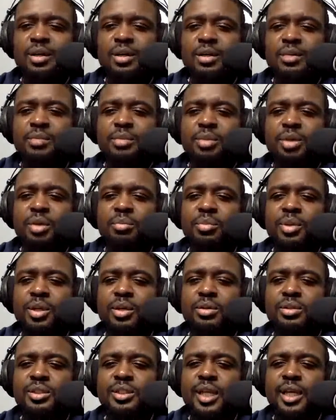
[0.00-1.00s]
Paul
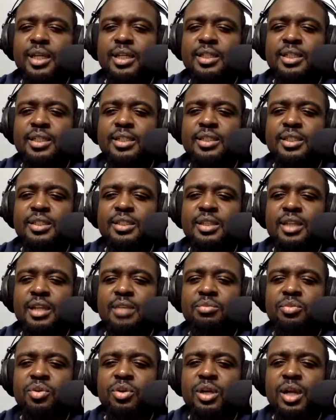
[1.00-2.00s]
Mills, Jalen needs to
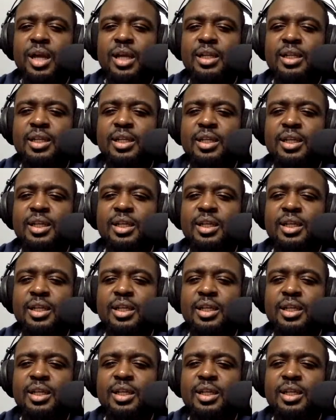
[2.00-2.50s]
study more like Lee.